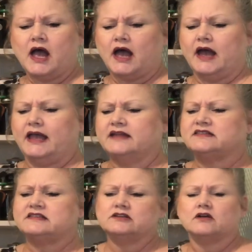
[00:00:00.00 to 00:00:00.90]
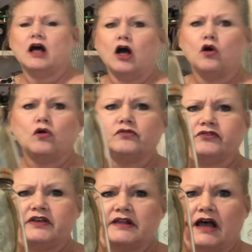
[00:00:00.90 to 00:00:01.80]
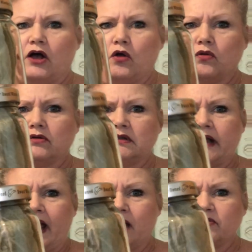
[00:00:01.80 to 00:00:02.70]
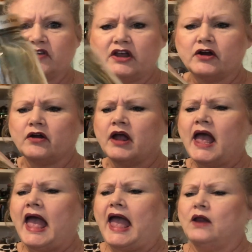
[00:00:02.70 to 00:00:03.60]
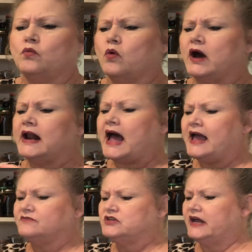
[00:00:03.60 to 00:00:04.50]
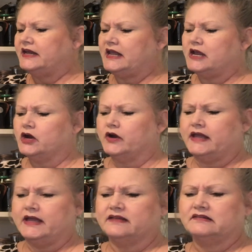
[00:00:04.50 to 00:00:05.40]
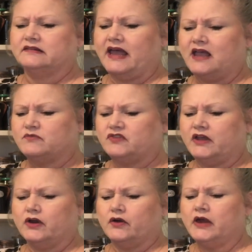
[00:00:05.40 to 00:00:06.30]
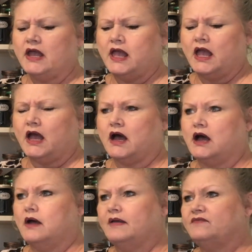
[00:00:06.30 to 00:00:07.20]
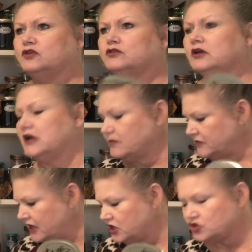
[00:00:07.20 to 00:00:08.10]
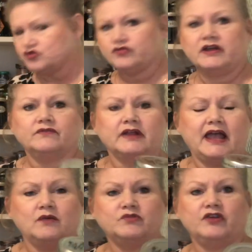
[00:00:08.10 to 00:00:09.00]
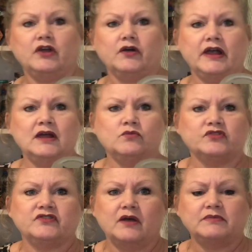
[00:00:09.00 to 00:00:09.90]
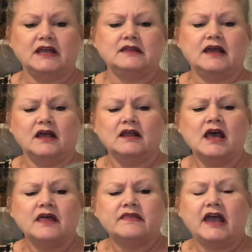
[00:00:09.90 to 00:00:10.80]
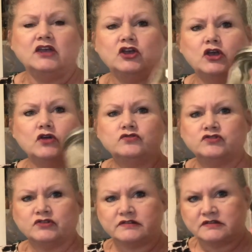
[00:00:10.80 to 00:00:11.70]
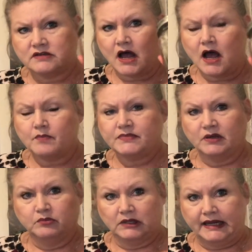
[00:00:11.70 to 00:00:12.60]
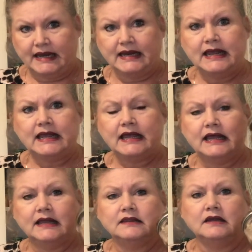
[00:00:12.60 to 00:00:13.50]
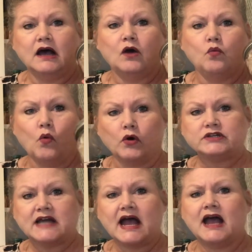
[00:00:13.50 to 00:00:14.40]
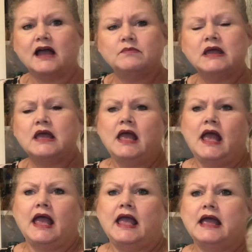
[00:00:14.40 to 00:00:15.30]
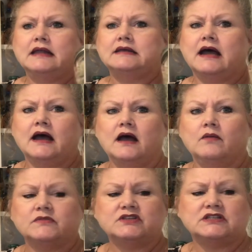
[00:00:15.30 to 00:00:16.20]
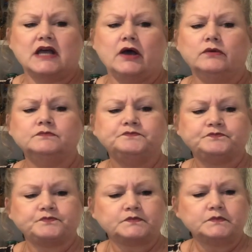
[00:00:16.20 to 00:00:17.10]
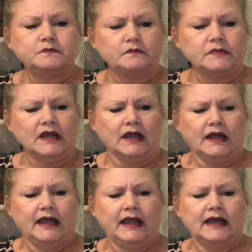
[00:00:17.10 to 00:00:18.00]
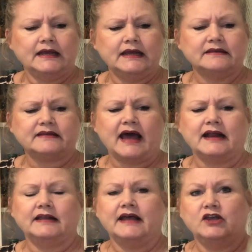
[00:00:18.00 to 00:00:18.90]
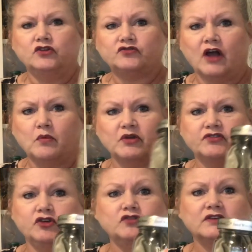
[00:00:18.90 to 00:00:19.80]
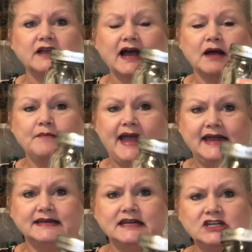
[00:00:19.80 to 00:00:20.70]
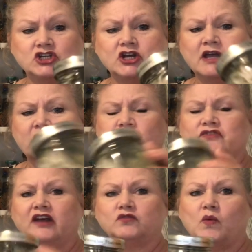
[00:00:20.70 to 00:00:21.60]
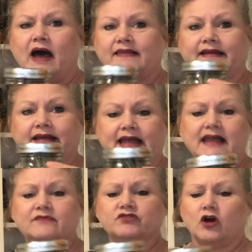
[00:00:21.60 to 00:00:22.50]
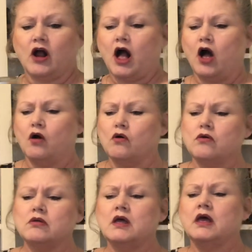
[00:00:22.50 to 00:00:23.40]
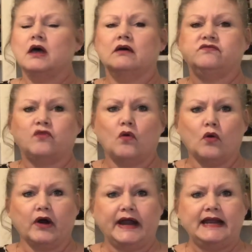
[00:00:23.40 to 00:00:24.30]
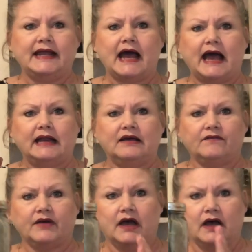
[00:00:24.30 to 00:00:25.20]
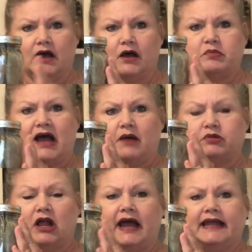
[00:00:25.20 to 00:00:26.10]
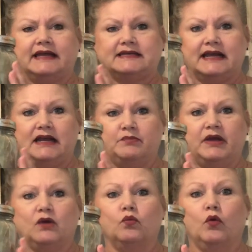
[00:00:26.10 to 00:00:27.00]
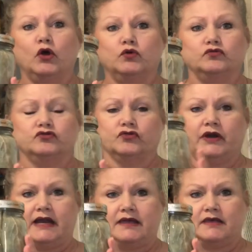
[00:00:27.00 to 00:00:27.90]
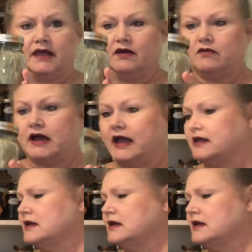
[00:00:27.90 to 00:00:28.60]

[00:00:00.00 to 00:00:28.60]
It's still whole. See the whole lamb's ear? And what I have done here is lamb's ear. If you look up the history of lamb's ear, it was something that they used to stop the bleeding in wartime. And so it is kind of, they used to almost use it like a bandage. So that's why the leaves are whole, for any kind of applying it to any big wounds or anything. Okay.